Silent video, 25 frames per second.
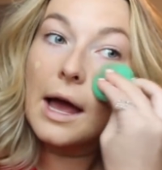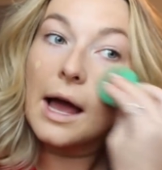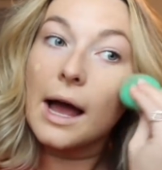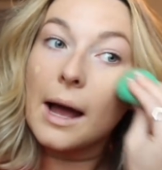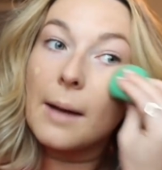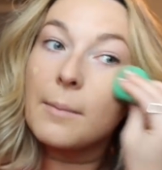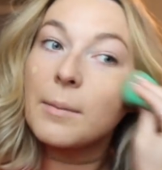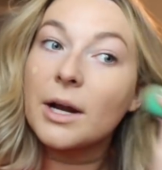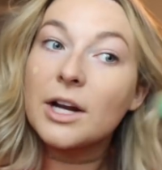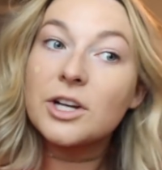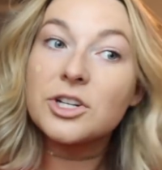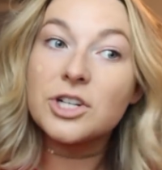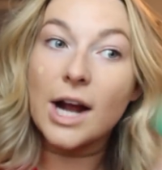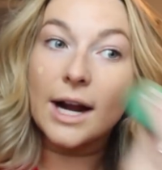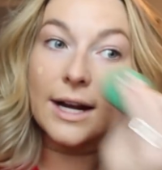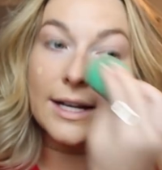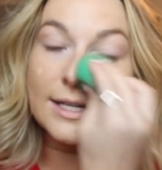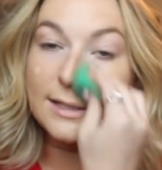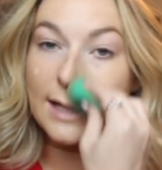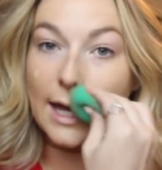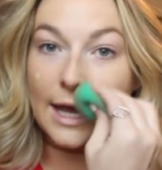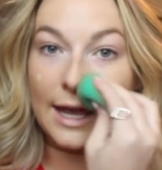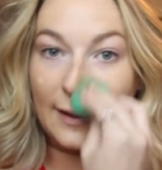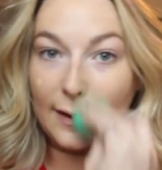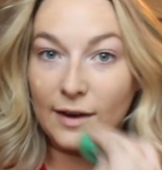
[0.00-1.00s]
I'm going to try to
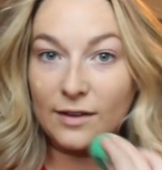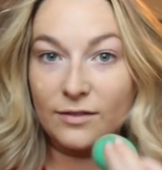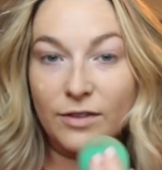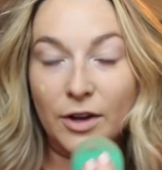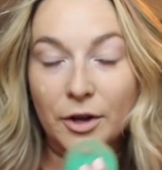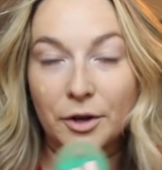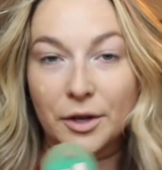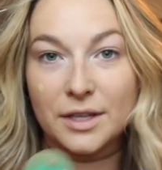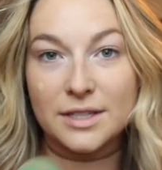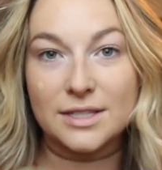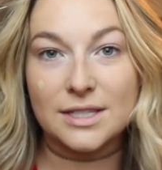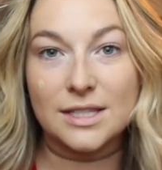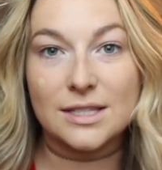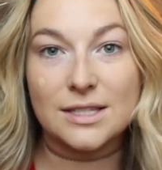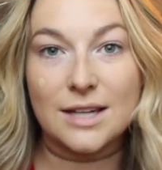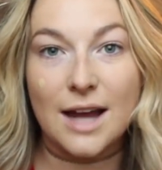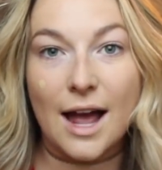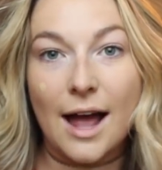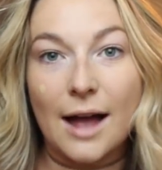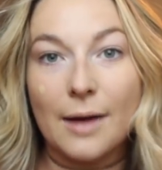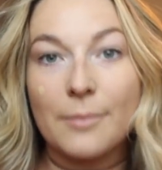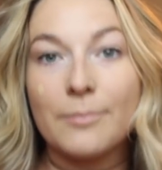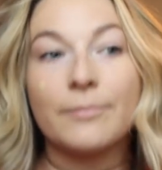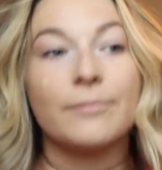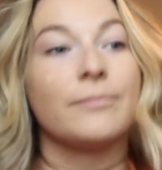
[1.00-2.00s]
stay in focus this
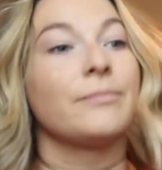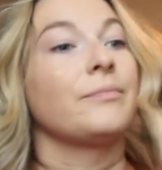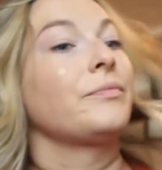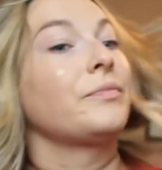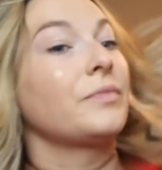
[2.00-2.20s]
time.